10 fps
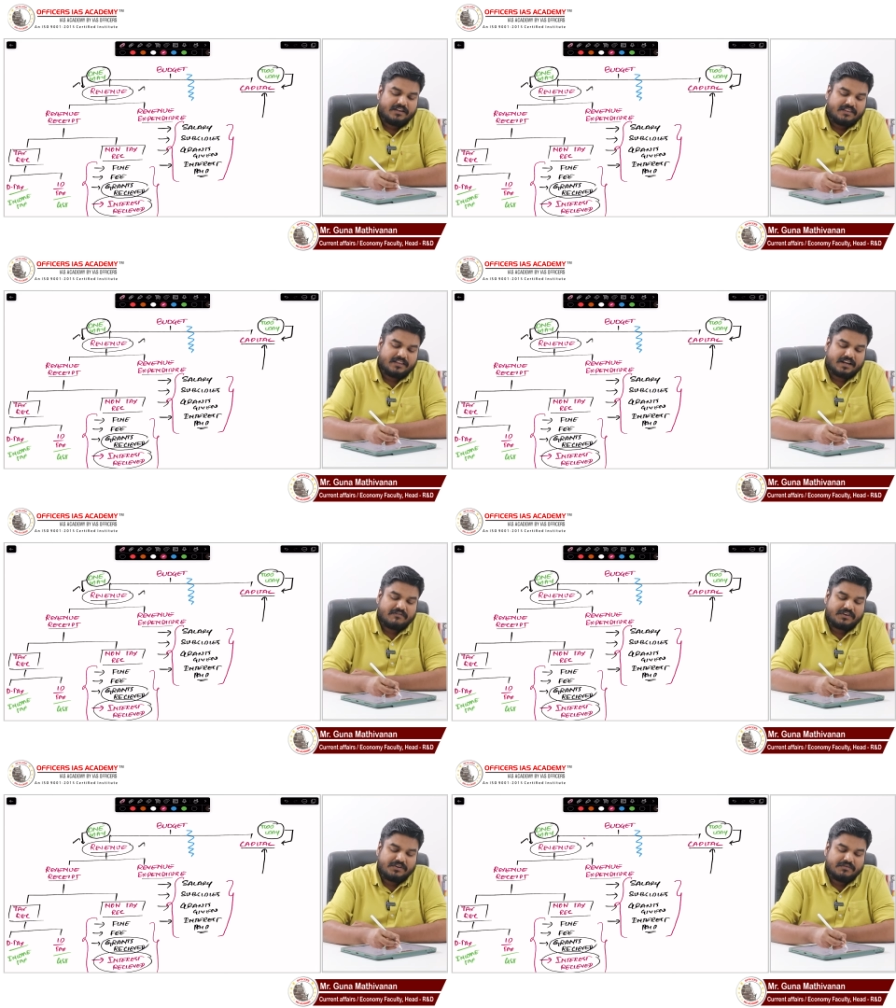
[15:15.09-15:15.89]
The
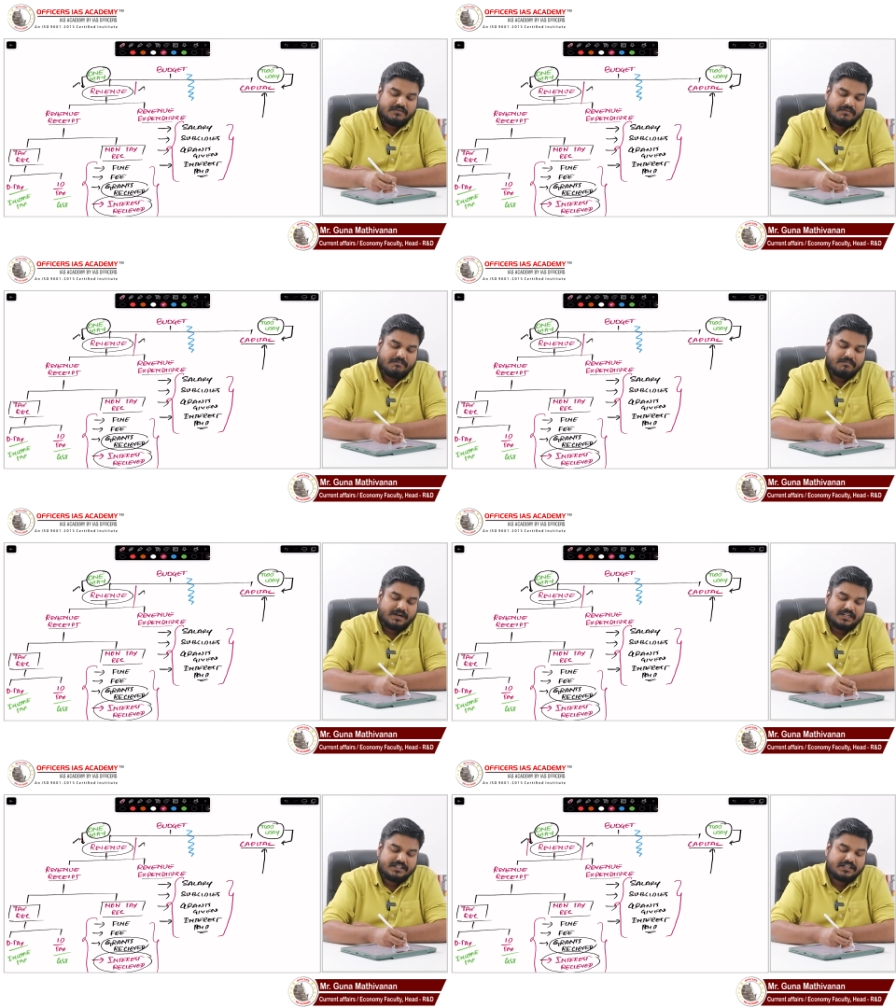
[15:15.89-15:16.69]
revenue
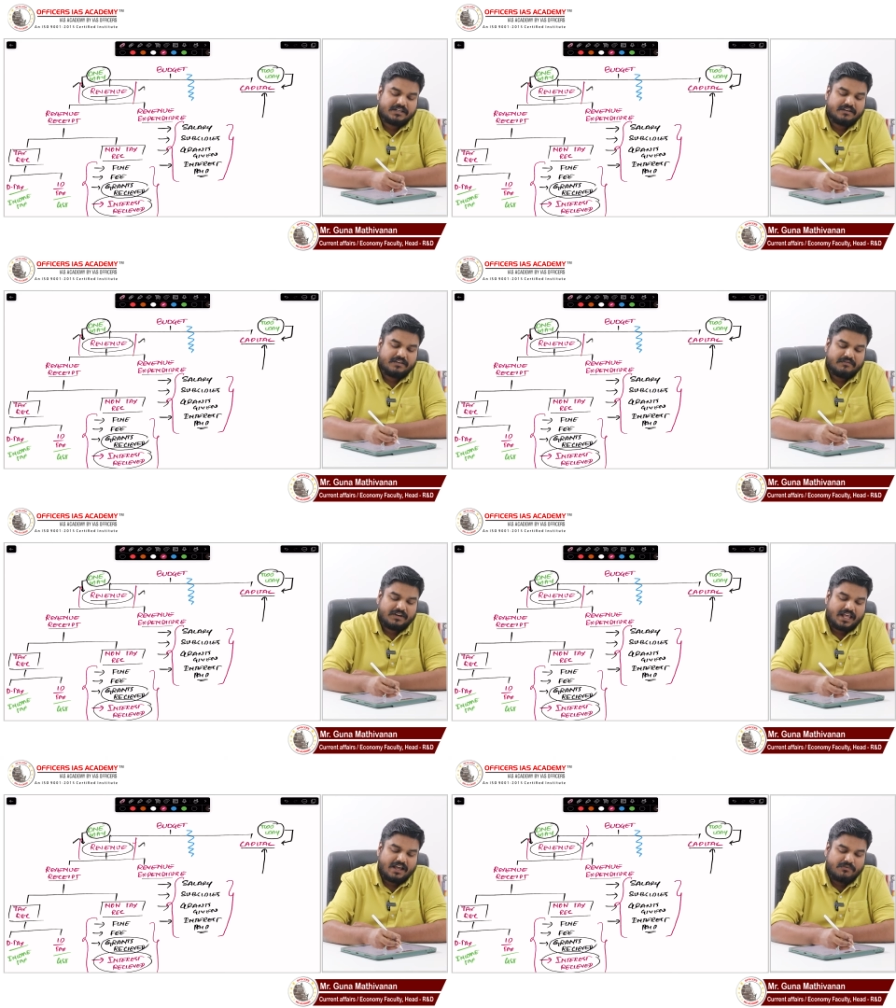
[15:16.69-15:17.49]
budget
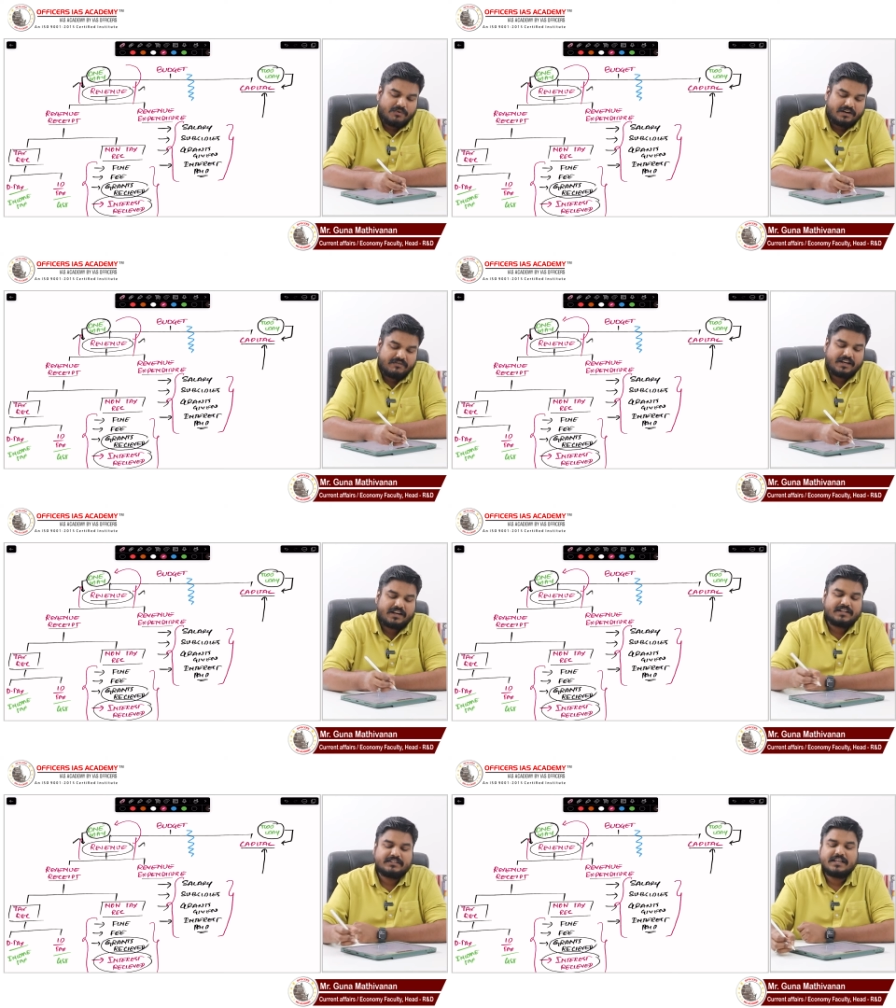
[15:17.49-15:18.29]
will have one-way
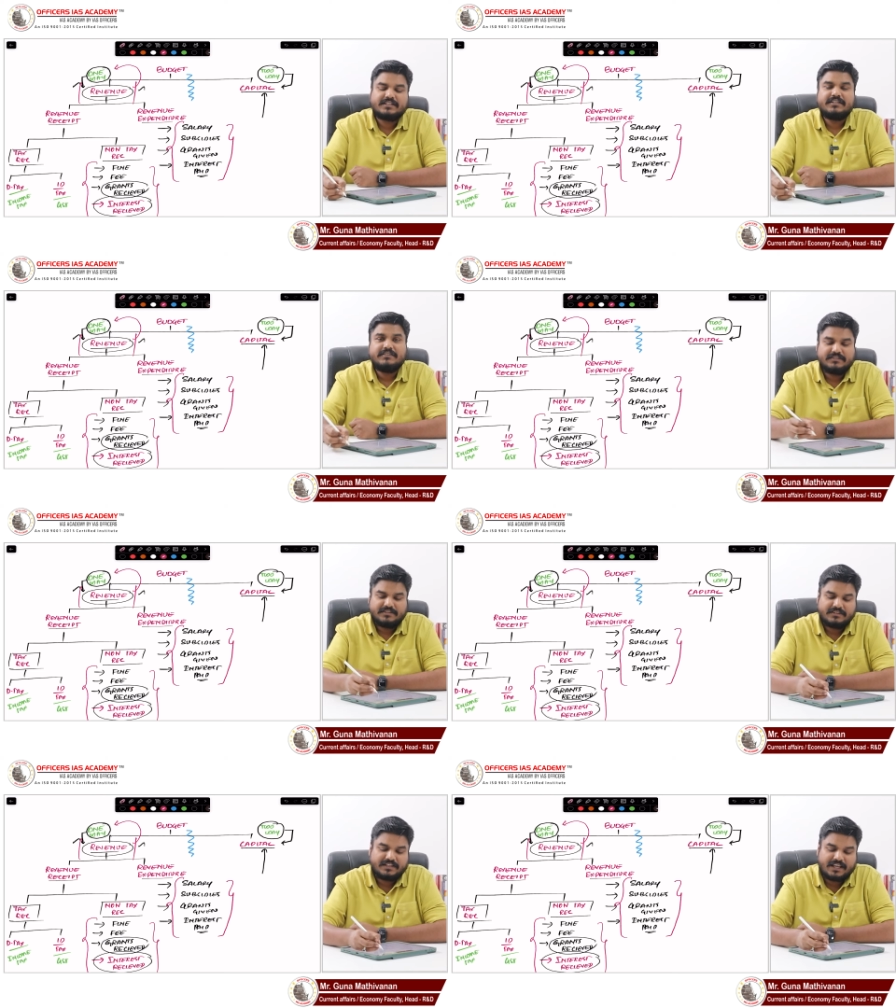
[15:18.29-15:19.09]
transactions.
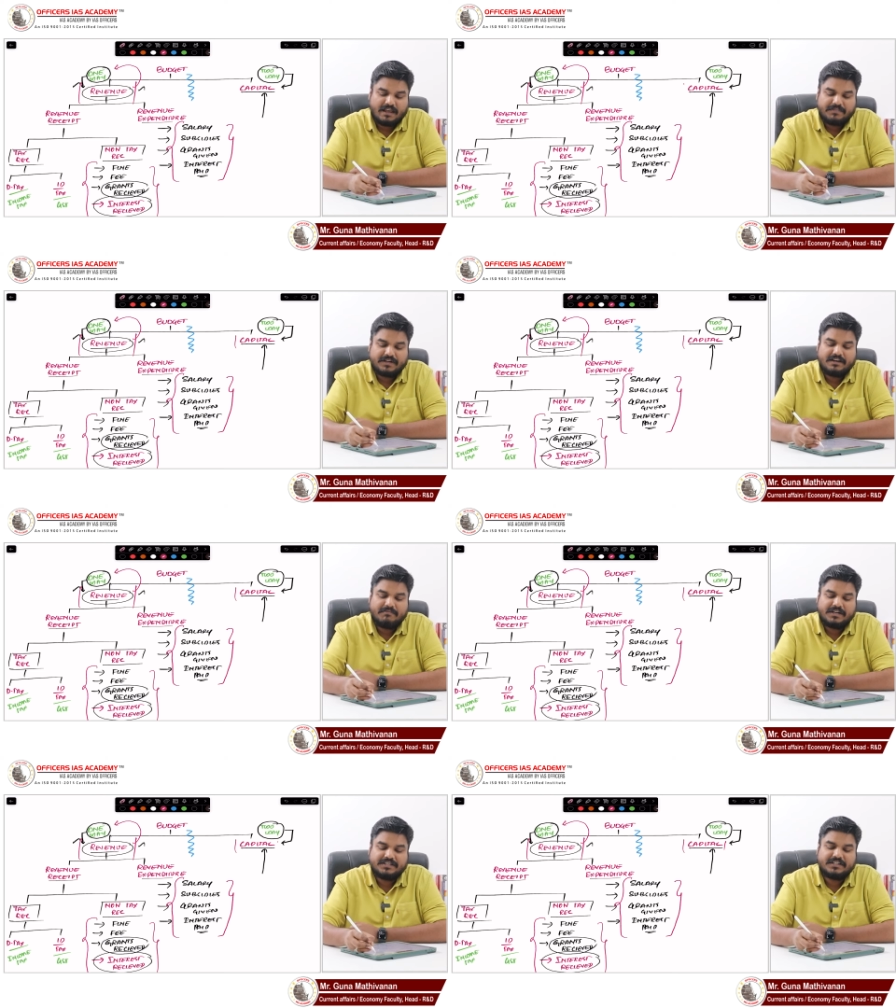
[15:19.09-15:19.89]
The capital
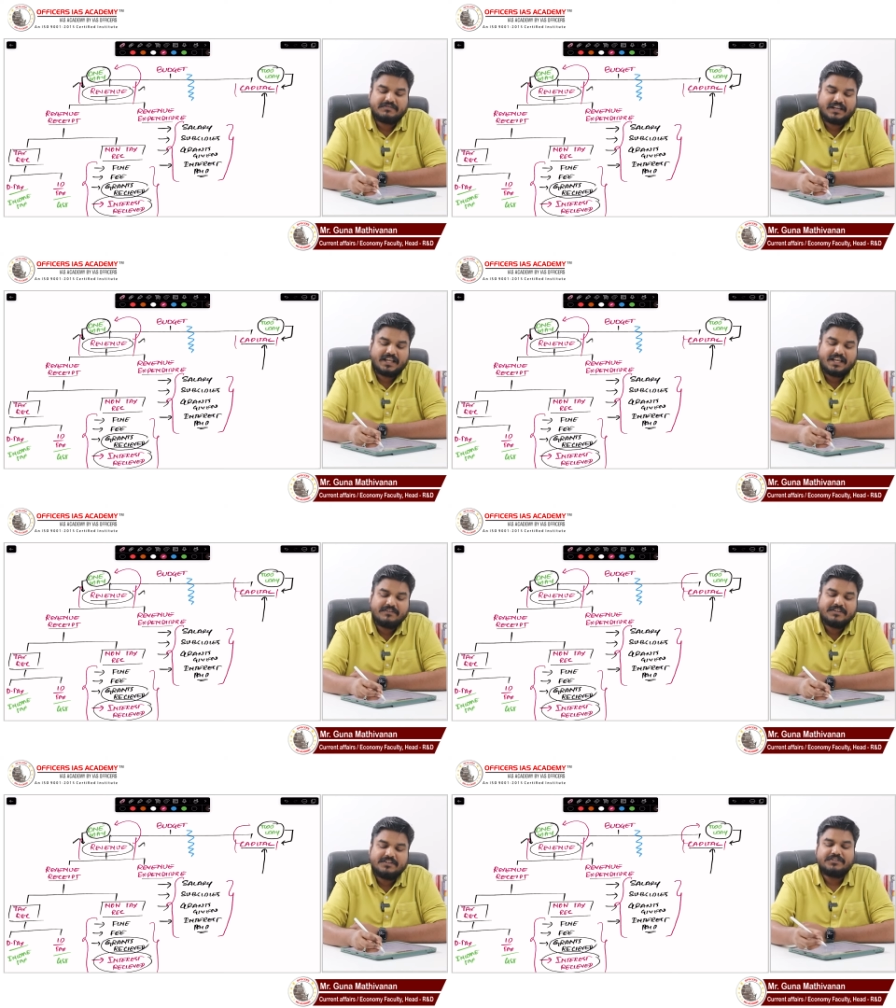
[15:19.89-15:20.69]
budget will
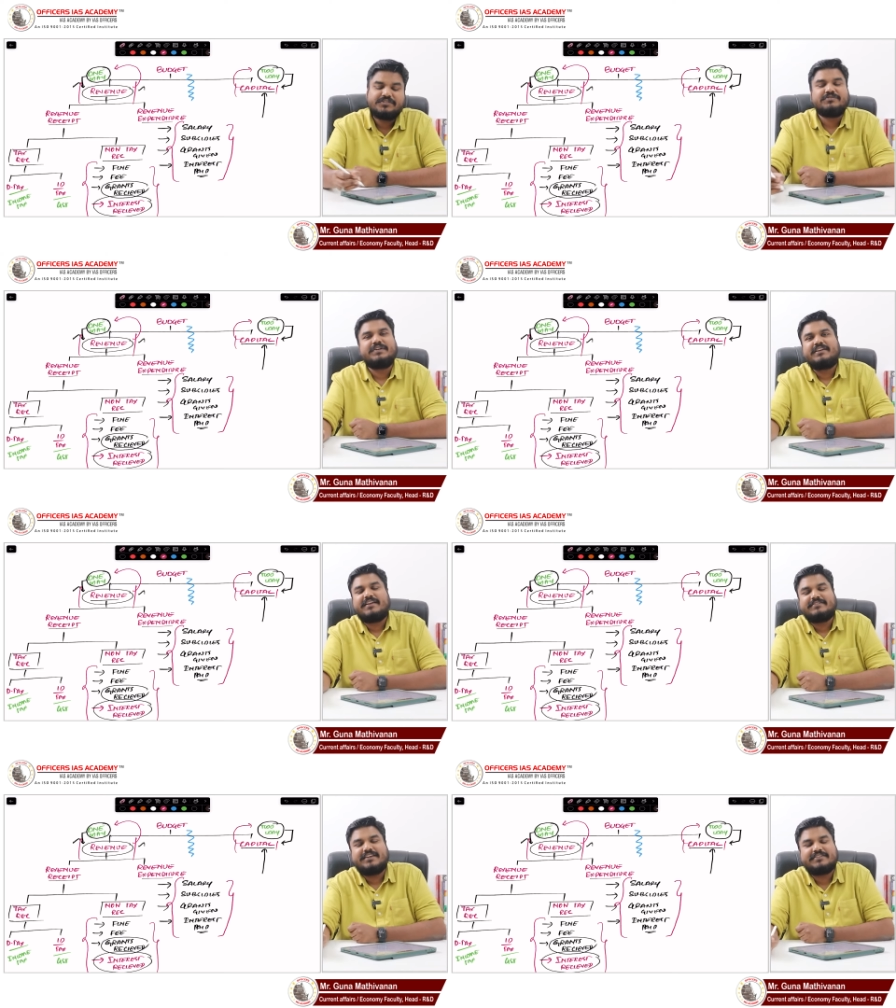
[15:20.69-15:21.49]
have two-way
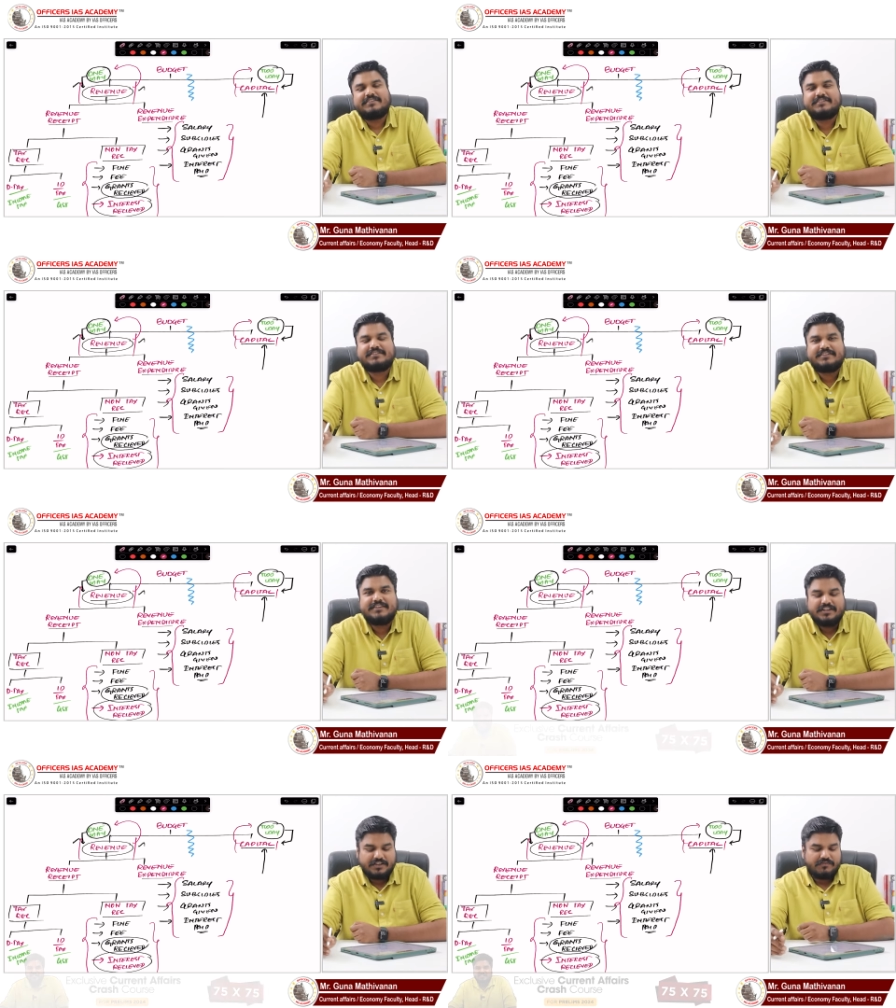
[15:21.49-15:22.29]
transactions.
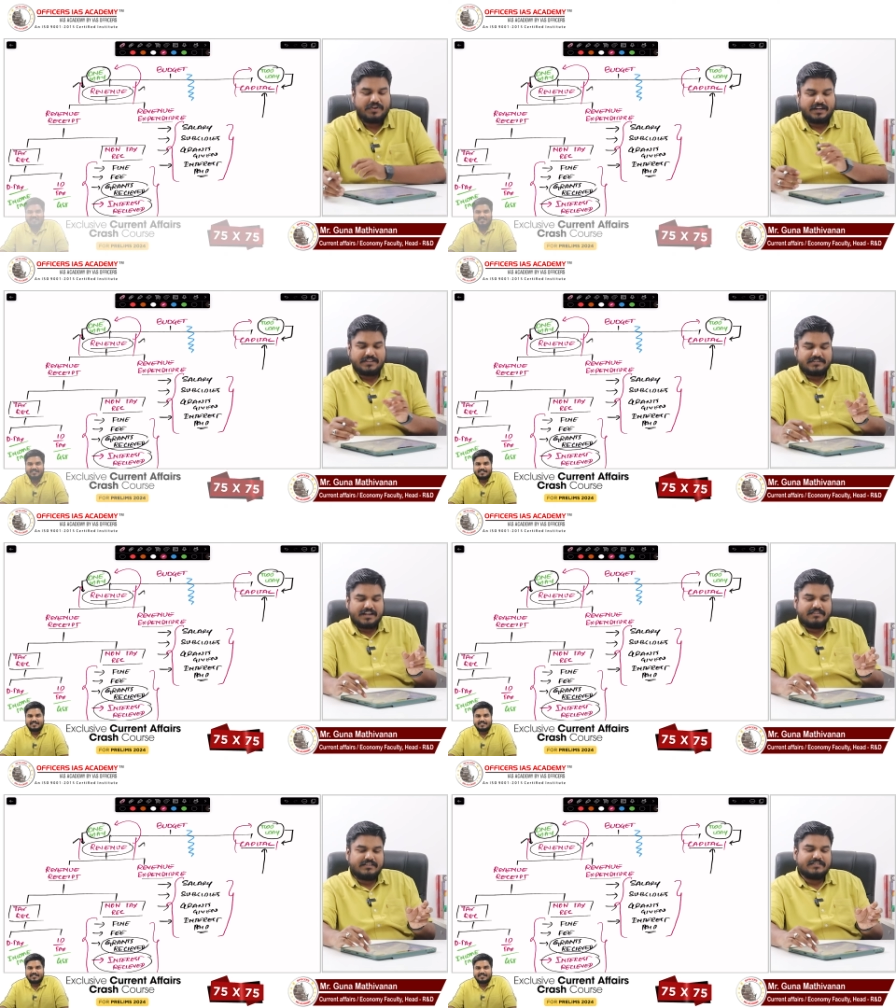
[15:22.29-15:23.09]
If you
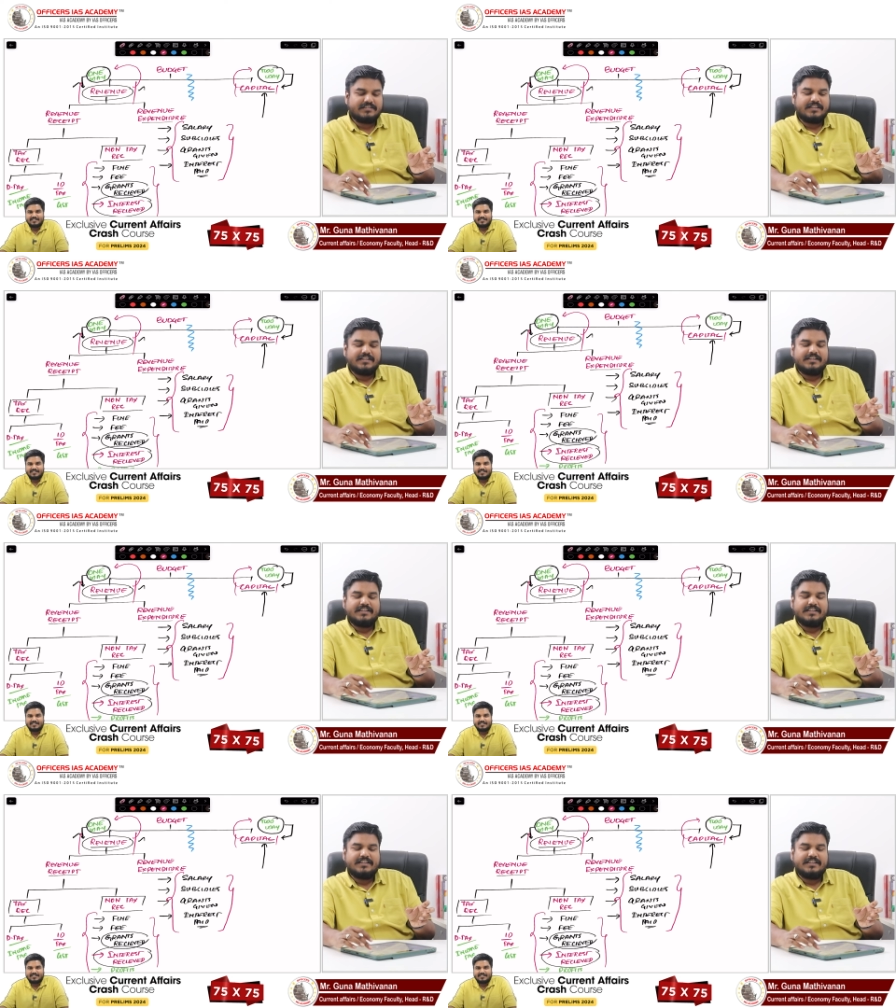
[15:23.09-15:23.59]
understand this